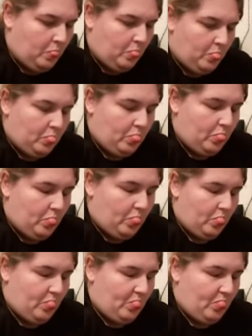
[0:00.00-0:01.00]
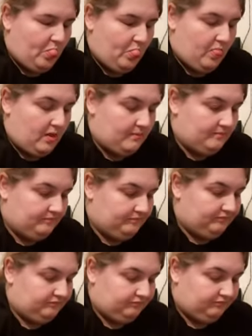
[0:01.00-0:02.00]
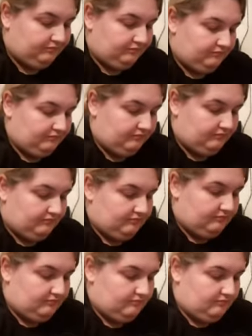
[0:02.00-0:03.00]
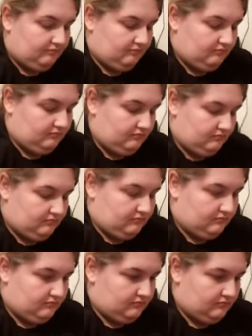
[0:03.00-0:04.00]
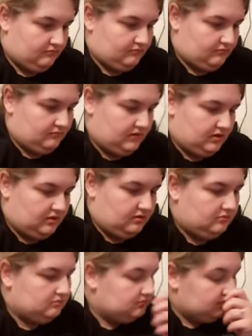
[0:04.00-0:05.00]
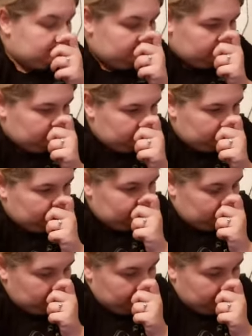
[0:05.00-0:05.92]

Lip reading: games with the elf fam. Quiz games on my phone, and Kyle was using